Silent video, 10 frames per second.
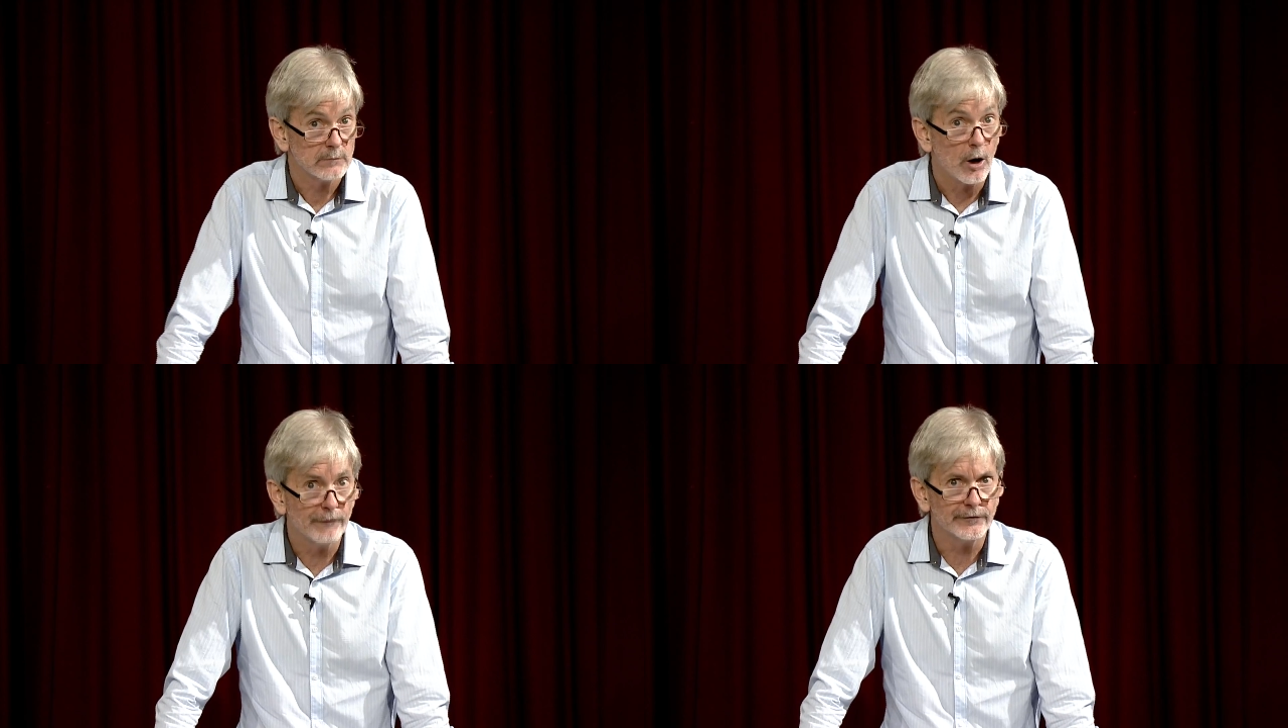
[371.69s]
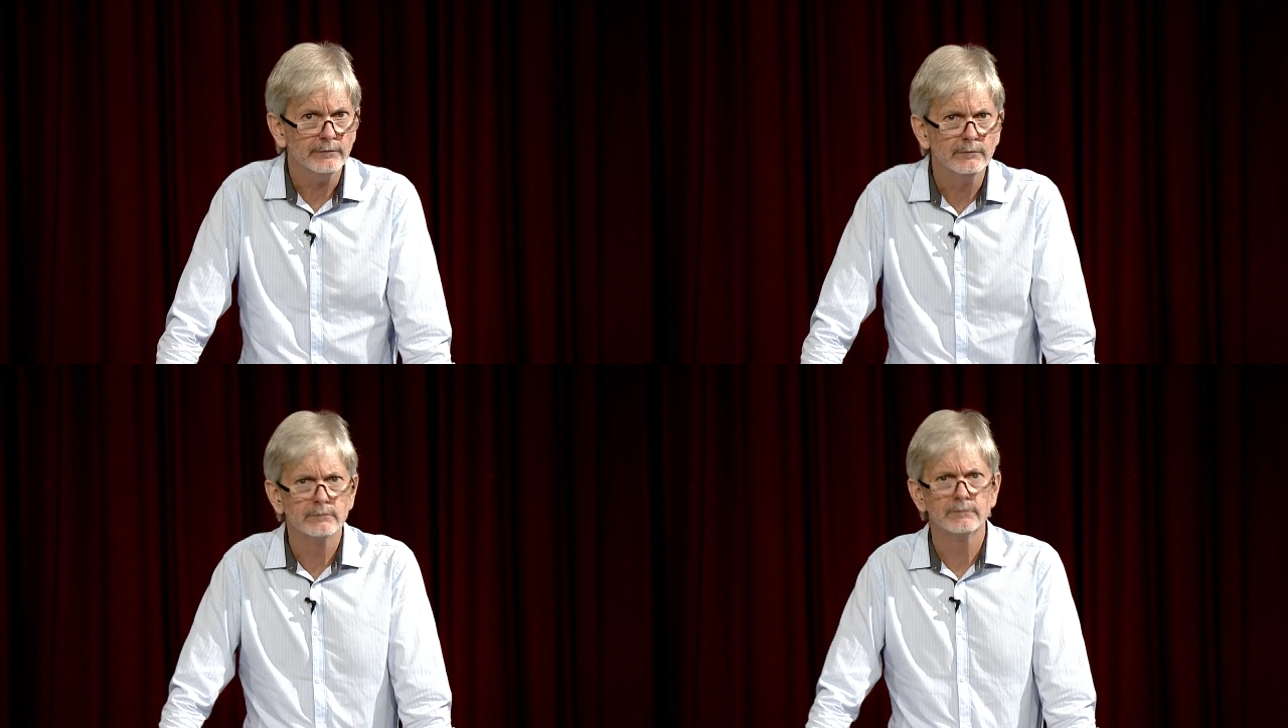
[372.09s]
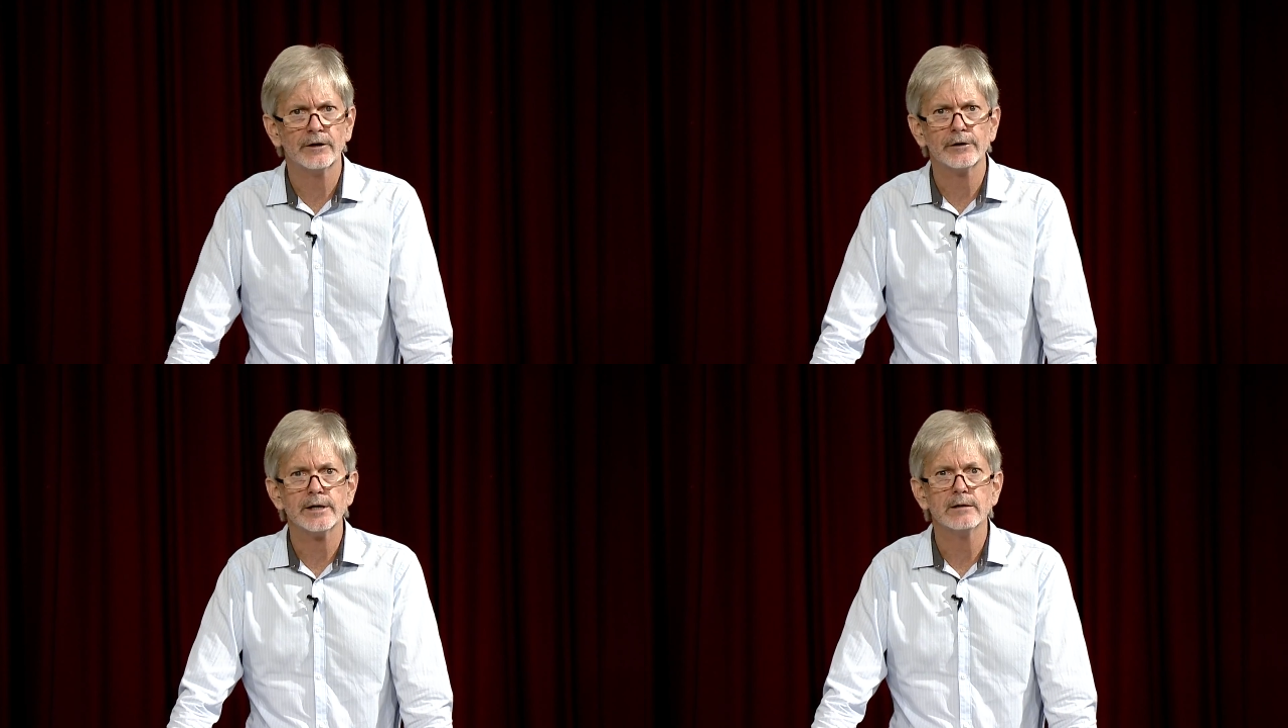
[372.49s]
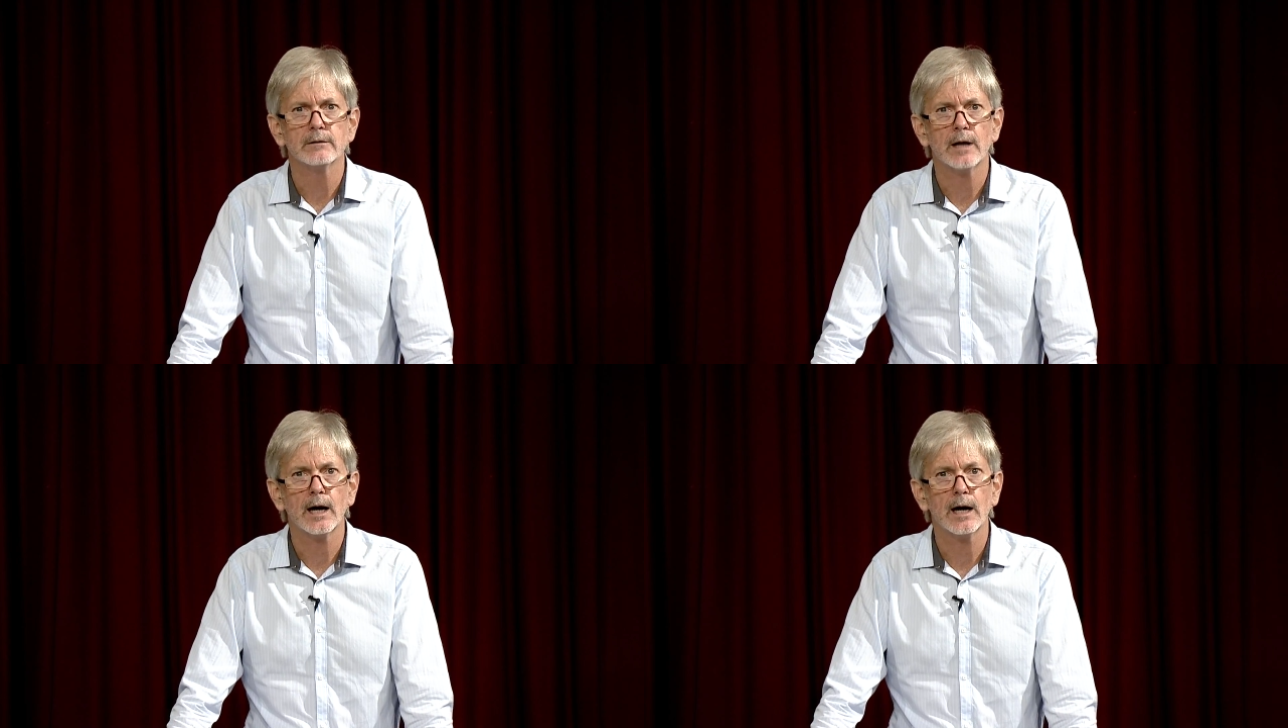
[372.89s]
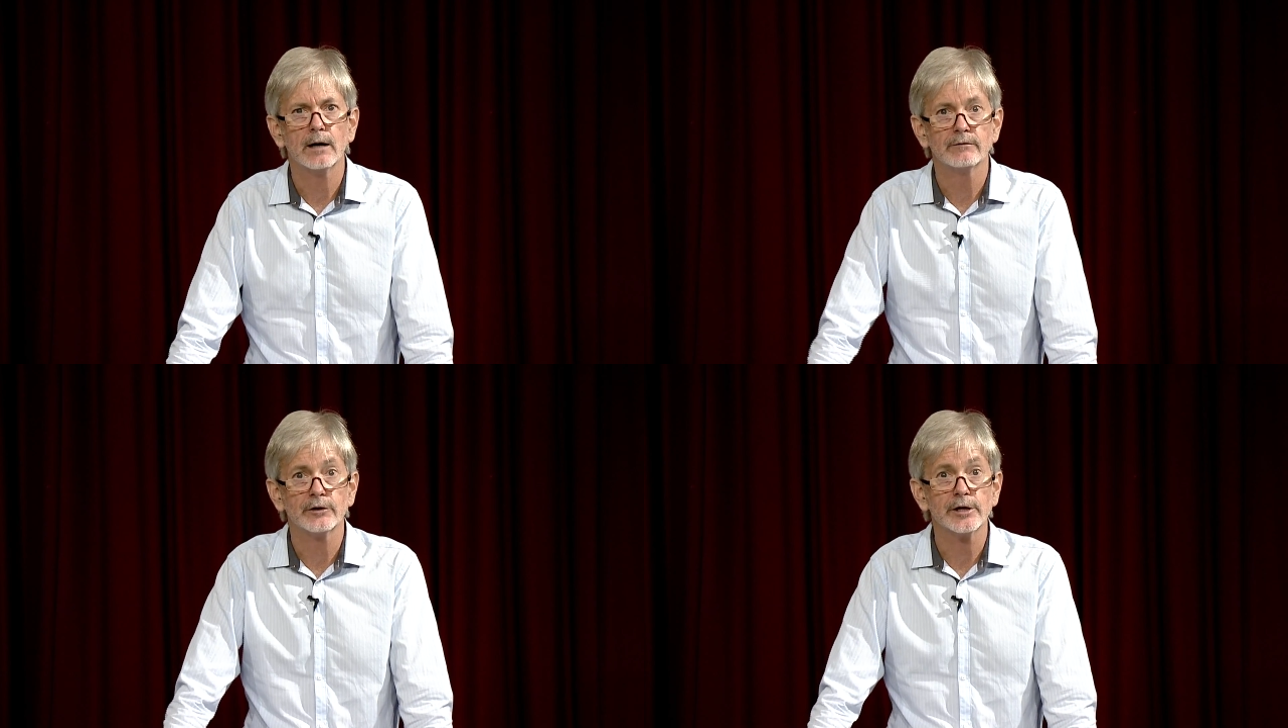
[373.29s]
often very
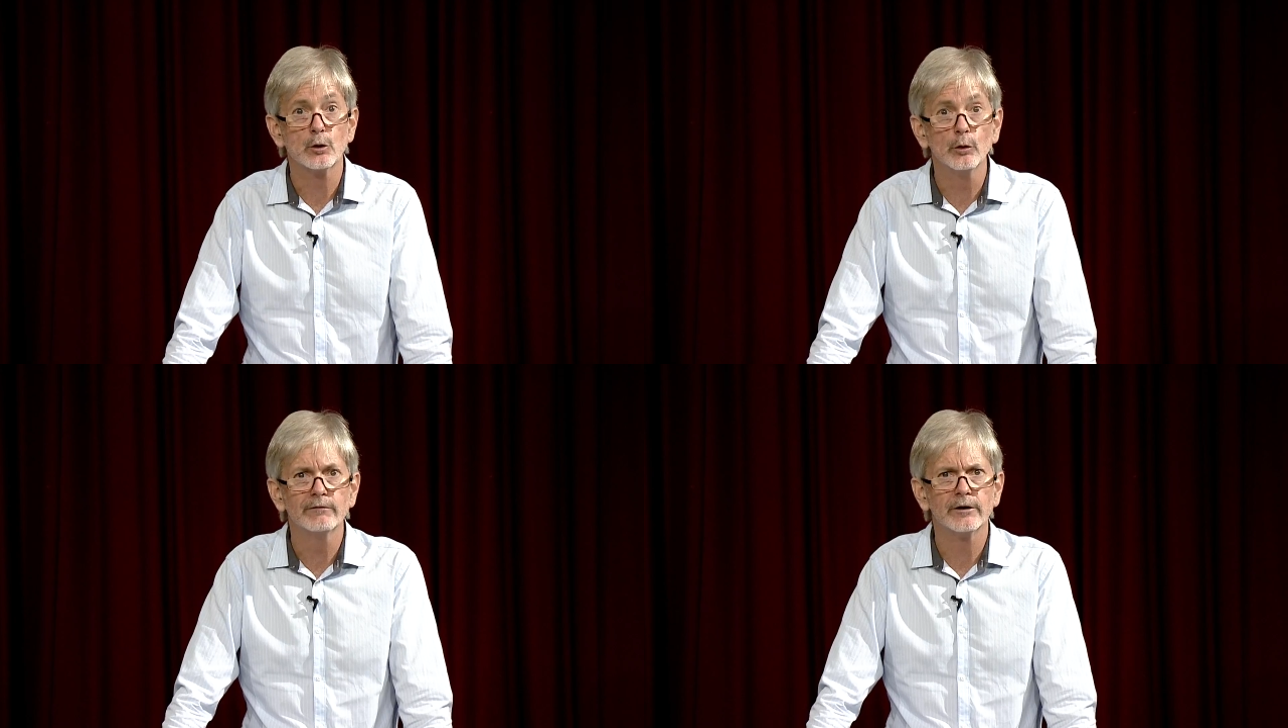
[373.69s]
good,